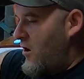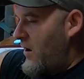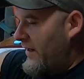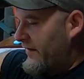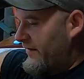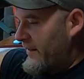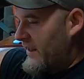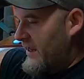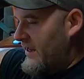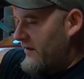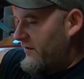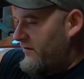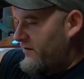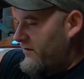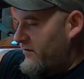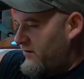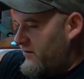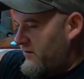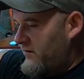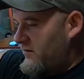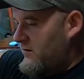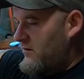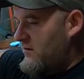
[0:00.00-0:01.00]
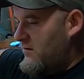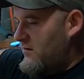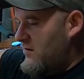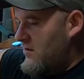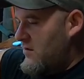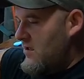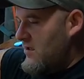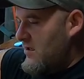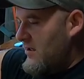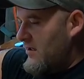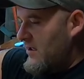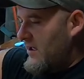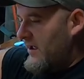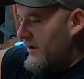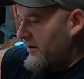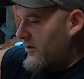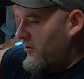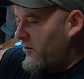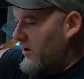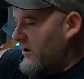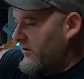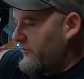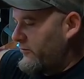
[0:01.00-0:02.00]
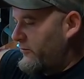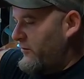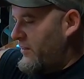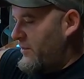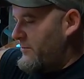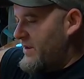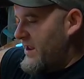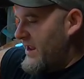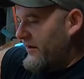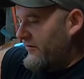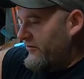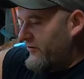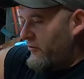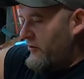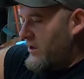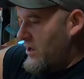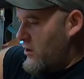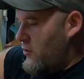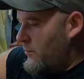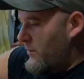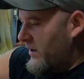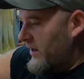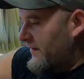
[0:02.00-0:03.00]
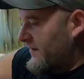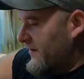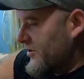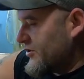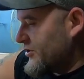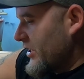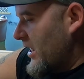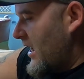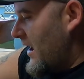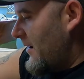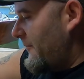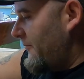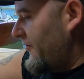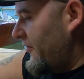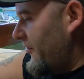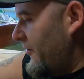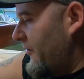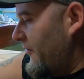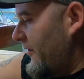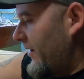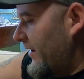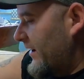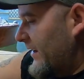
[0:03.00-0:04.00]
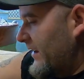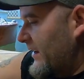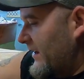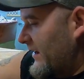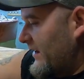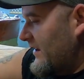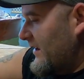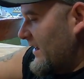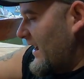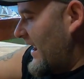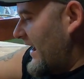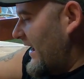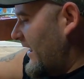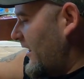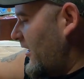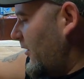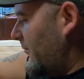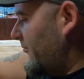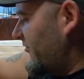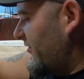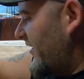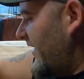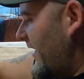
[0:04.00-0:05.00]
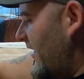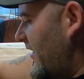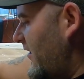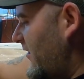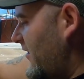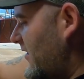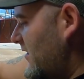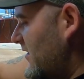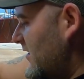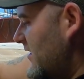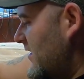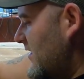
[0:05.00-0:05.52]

oh, this least. morning. Yeah. Of course, with it being so humid in the shop too, it kind of helps it out.